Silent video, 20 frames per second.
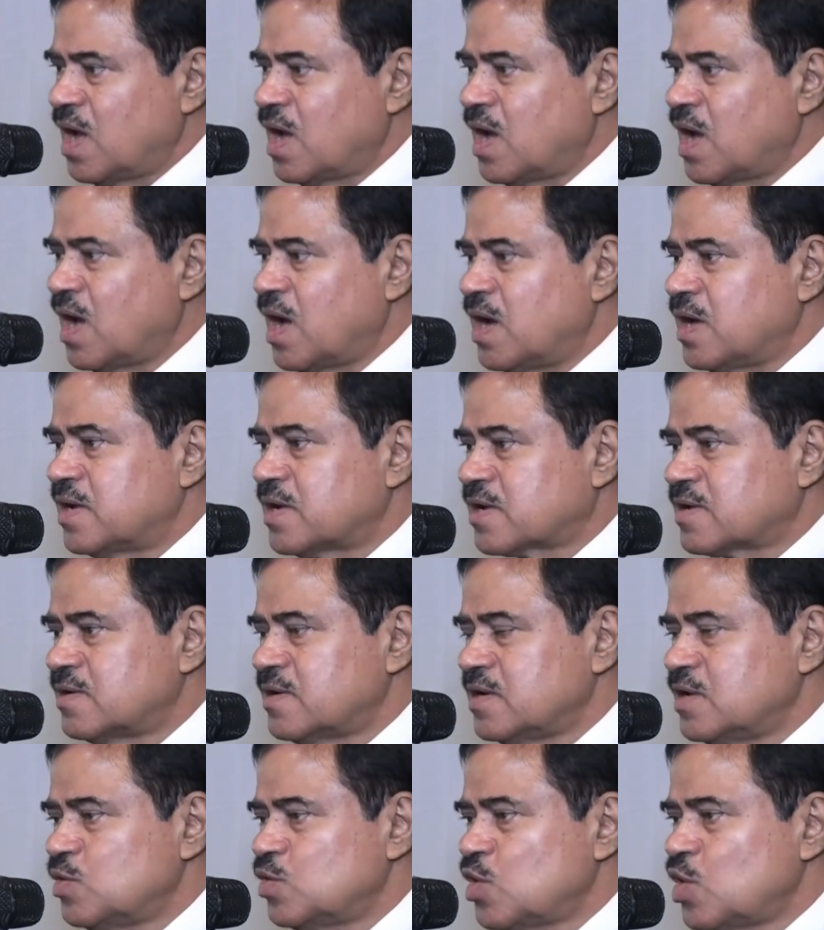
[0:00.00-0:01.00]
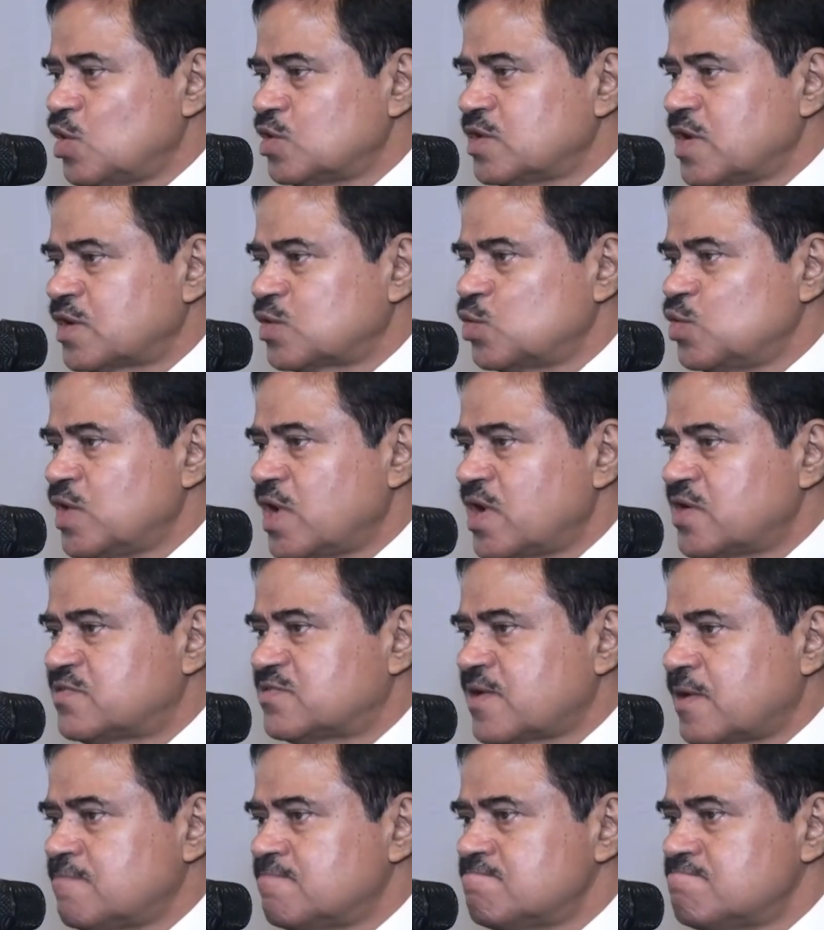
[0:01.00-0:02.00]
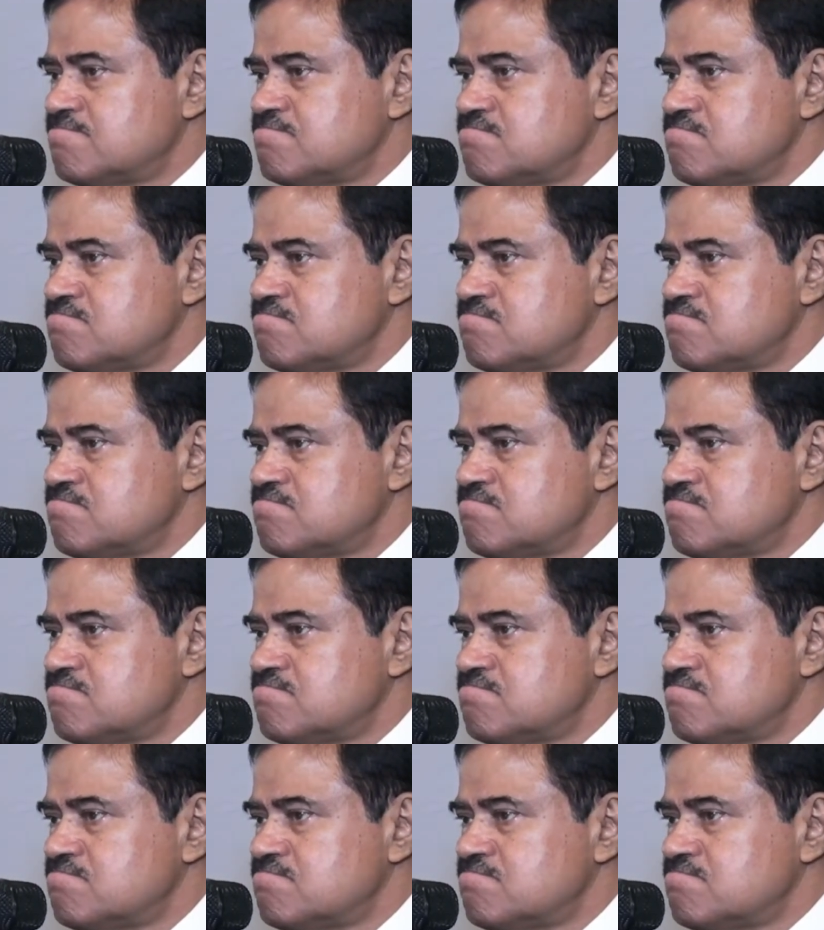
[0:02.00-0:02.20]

And you know that we had some